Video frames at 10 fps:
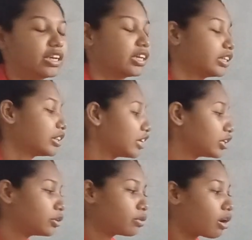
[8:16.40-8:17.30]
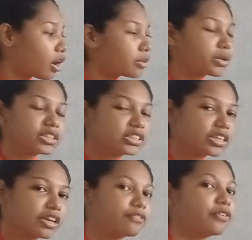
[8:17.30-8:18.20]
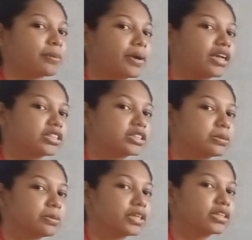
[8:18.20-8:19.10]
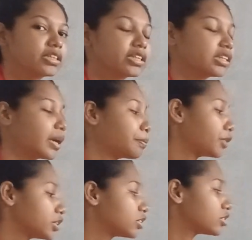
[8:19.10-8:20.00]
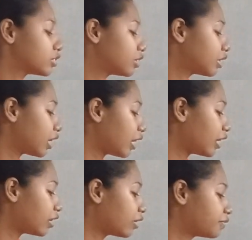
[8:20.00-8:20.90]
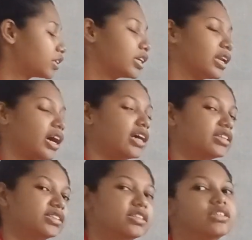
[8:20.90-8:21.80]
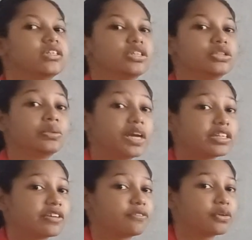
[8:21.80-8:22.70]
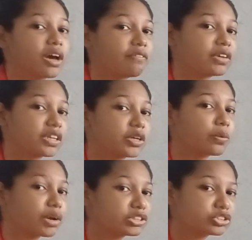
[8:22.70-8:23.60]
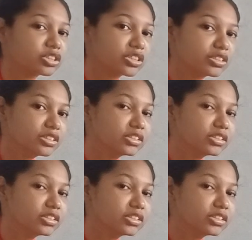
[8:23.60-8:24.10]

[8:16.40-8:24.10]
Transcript: Thank you all once again for participating, and that brings us to the end of the class. Do any of you have any questions?